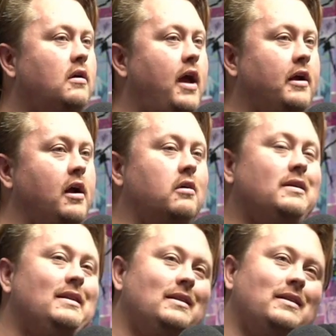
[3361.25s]
And go,
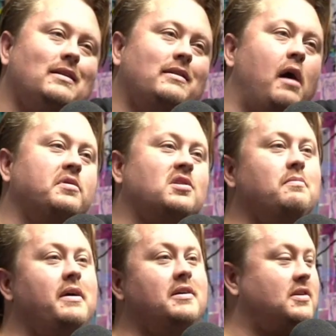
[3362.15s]
that one's a
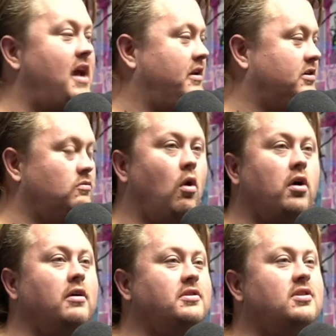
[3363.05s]
miss. Got to work
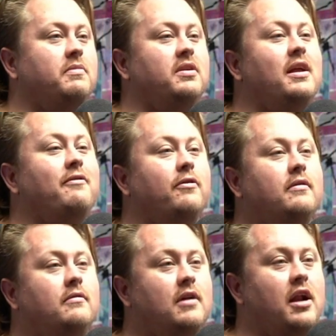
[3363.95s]
on something different.
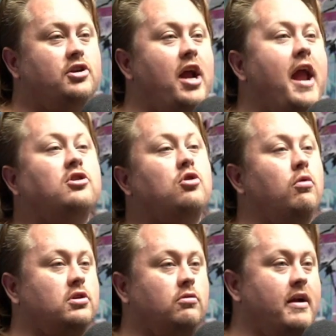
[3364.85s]
Got to change, course
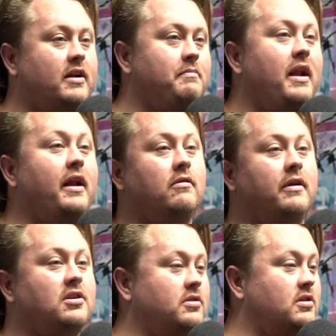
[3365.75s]
correct immediately.
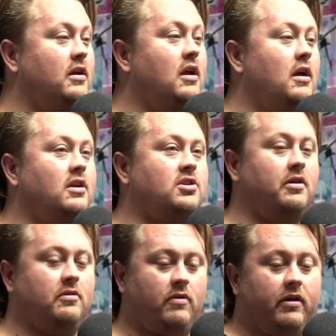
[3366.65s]
So it
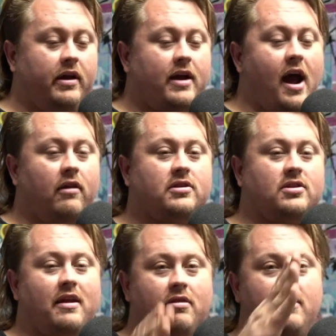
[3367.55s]
really kind of looks
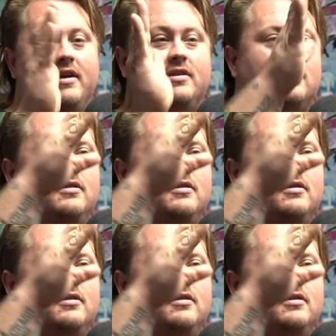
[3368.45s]
like this.